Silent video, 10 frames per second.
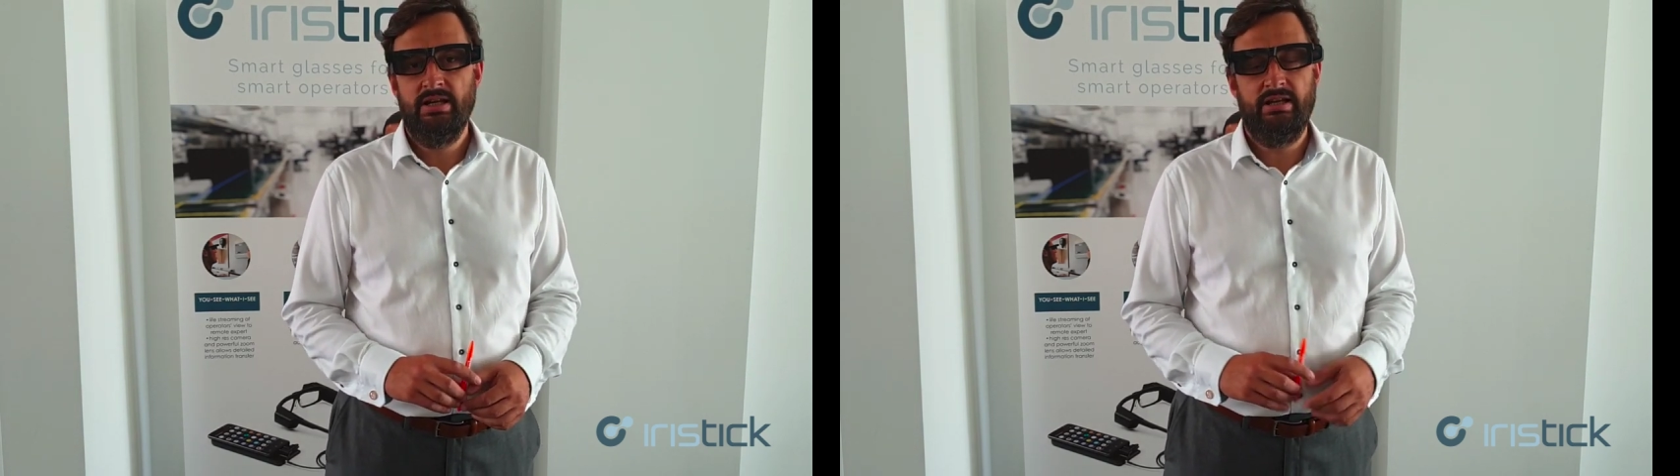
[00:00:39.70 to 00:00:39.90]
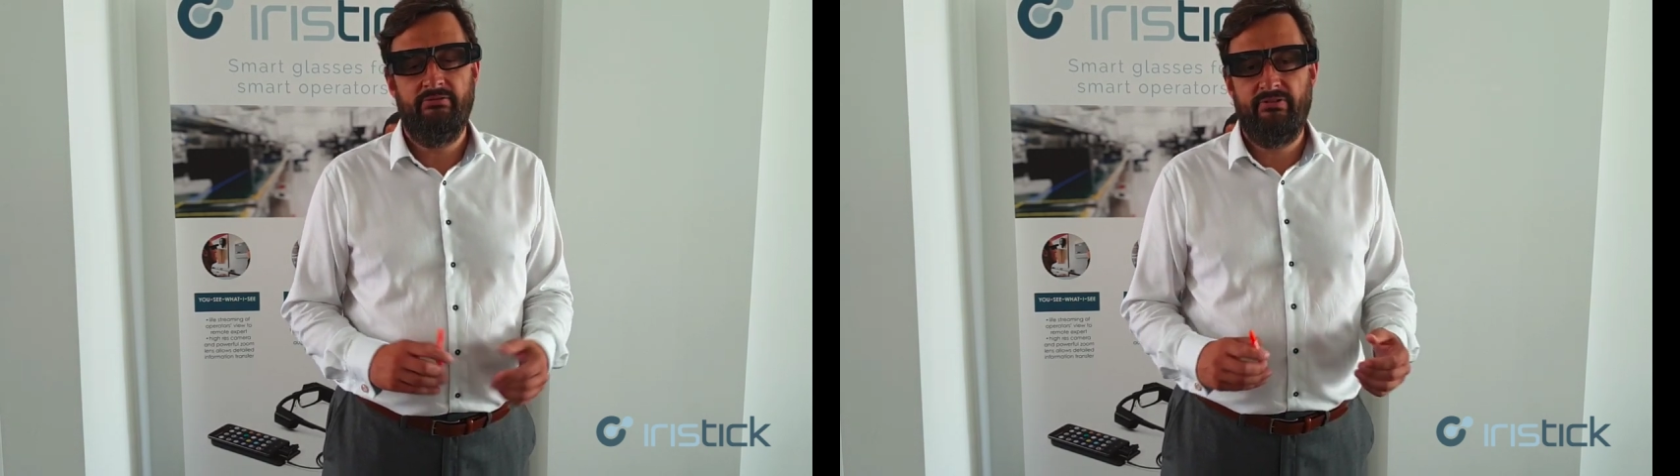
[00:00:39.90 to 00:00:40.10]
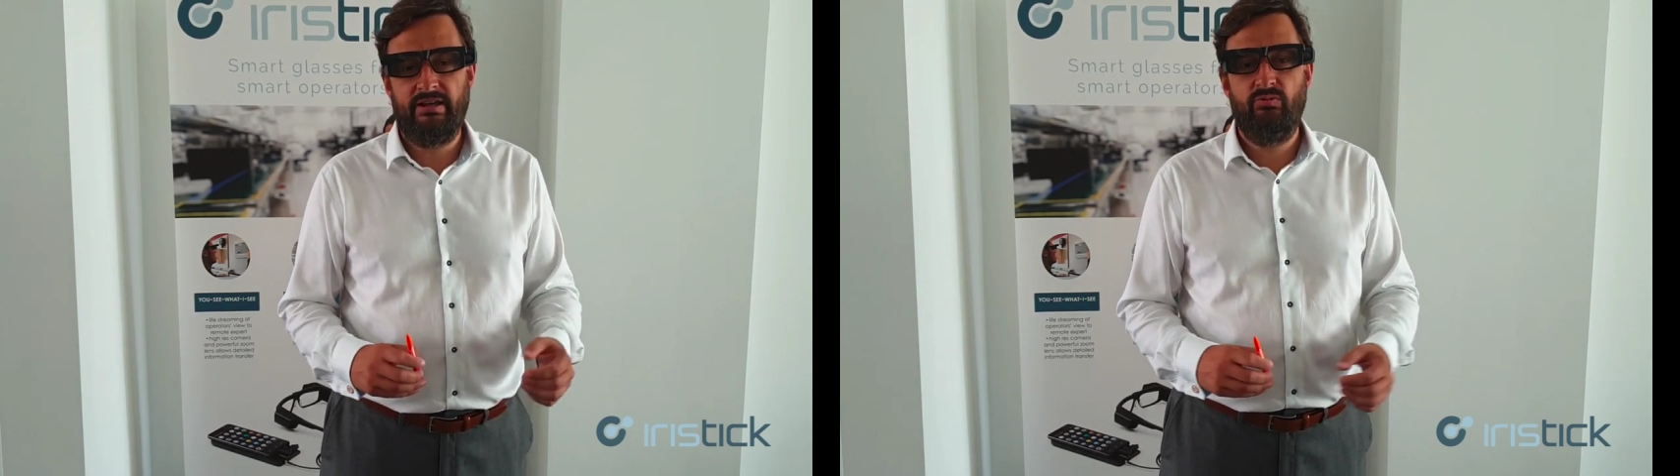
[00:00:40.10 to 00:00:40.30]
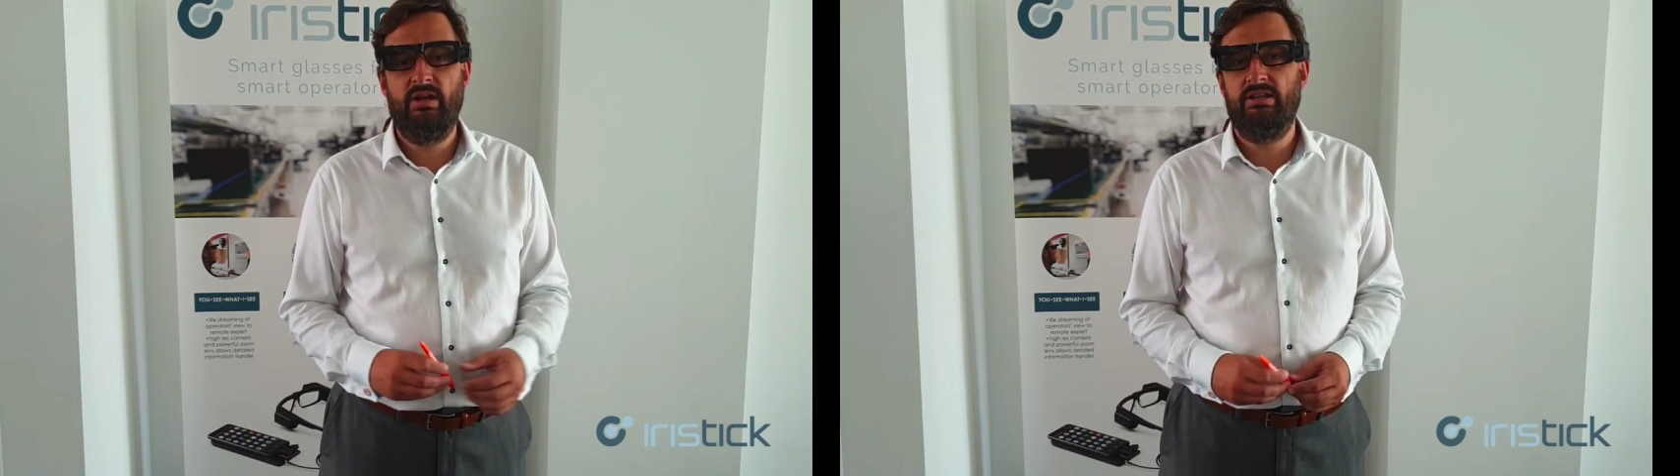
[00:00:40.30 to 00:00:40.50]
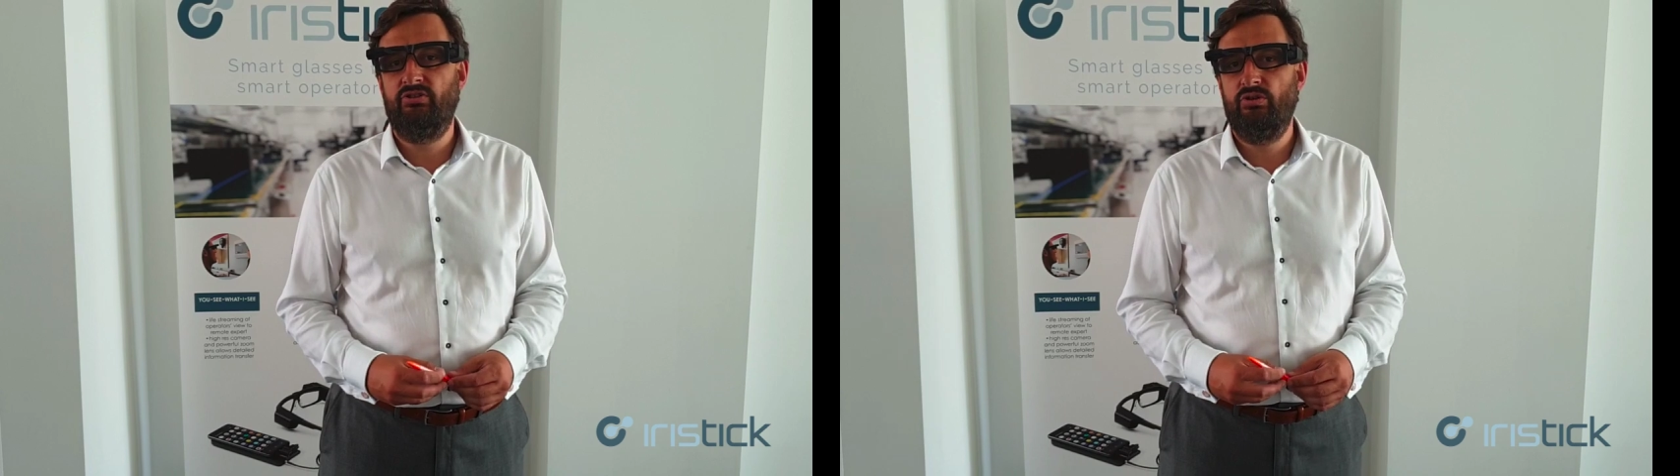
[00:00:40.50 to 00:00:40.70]
In fact, we
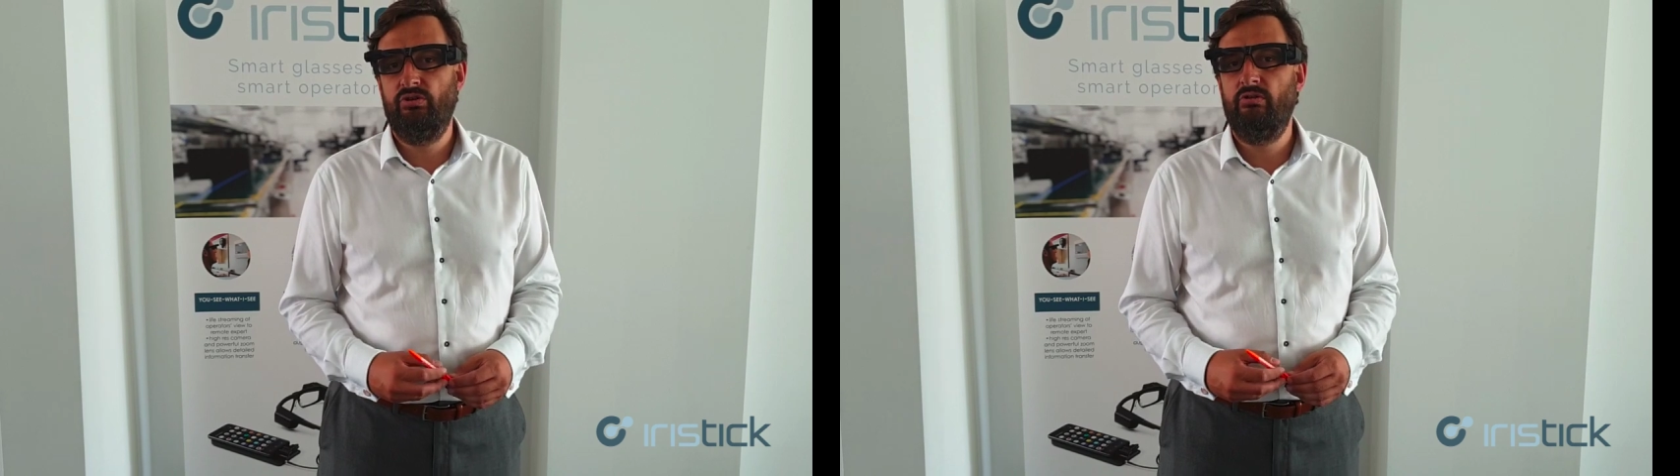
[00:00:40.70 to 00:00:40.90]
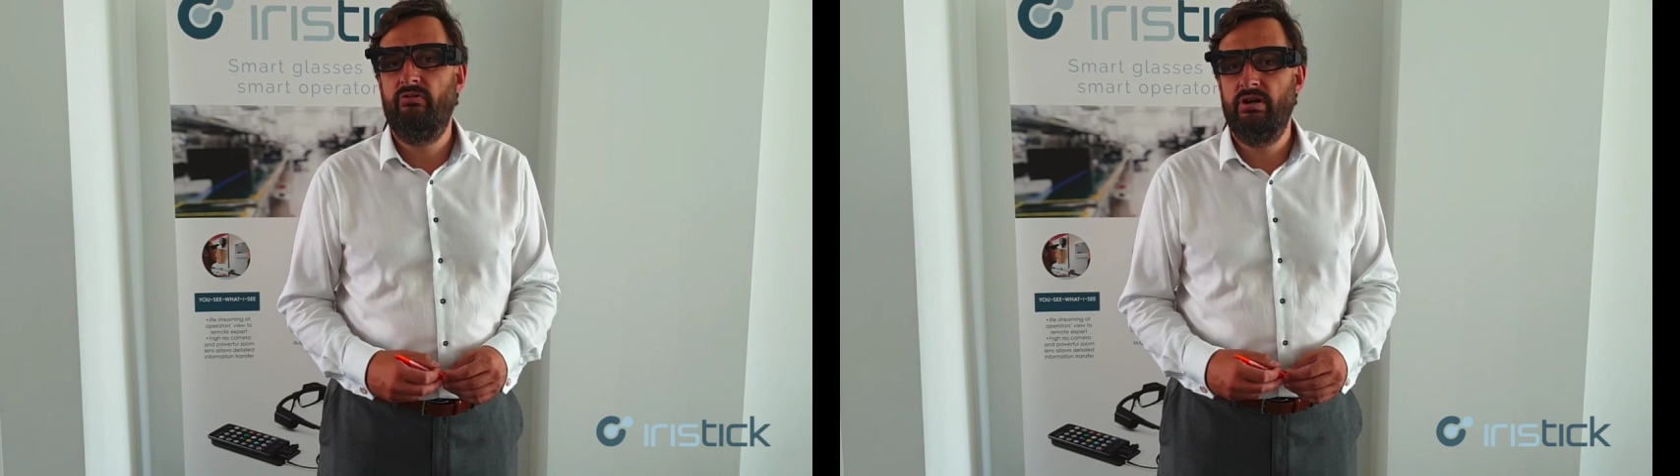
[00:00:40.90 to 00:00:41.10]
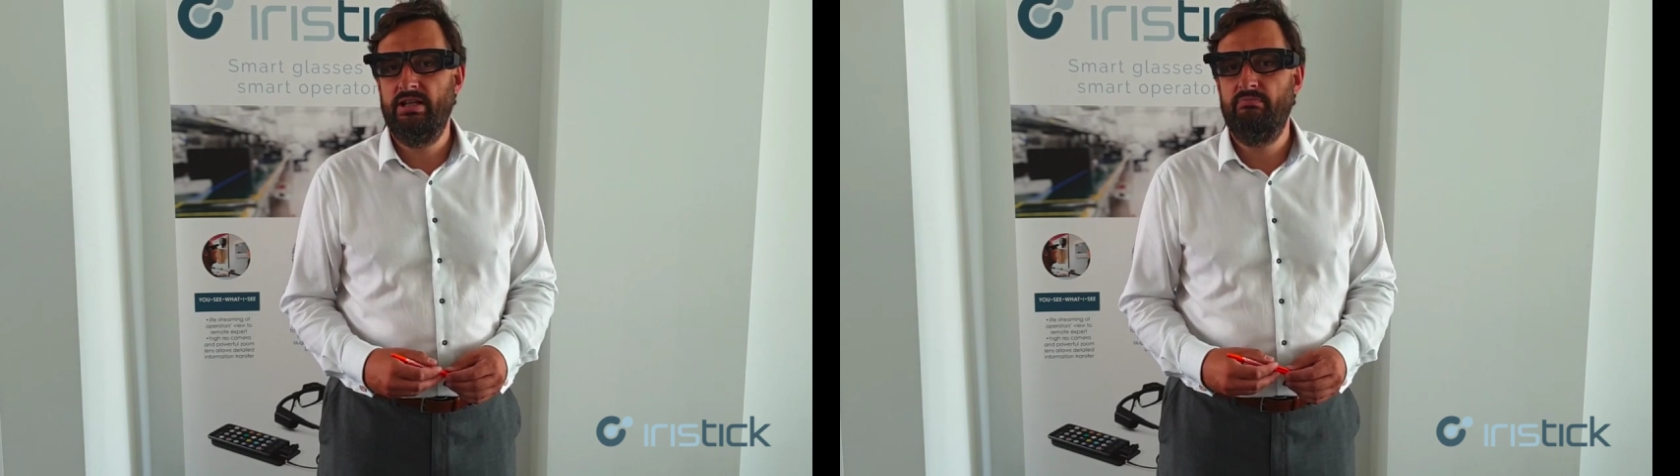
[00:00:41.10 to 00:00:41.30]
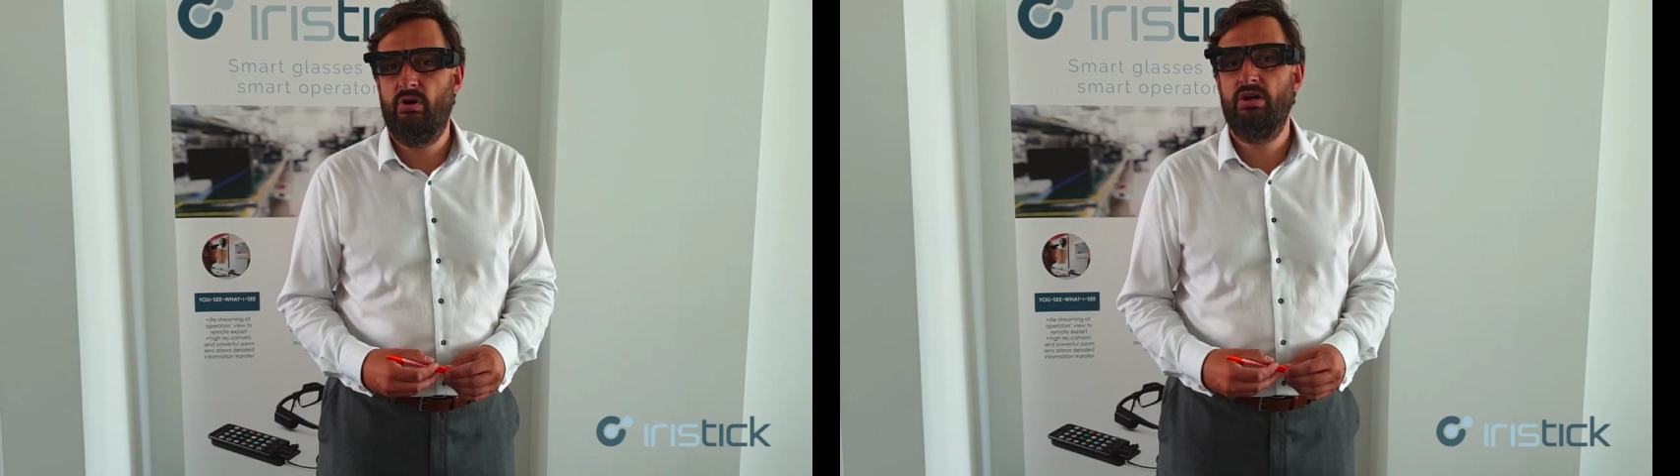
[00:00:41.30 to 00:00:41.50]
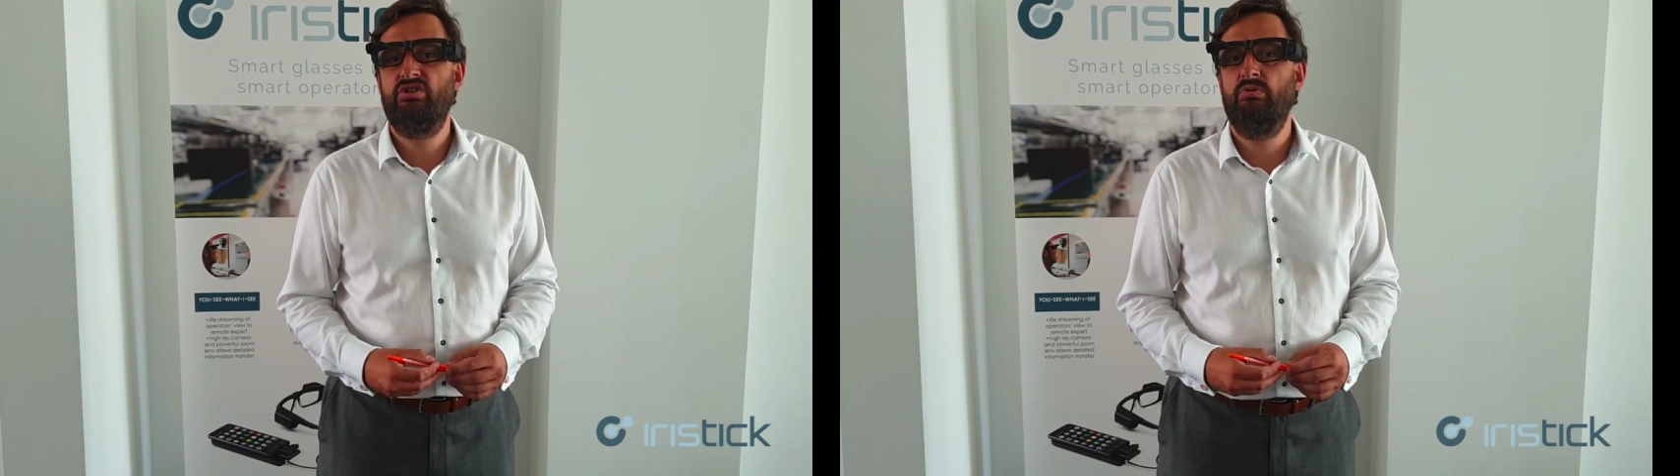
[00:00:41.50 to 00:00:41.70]
had a turnover in March,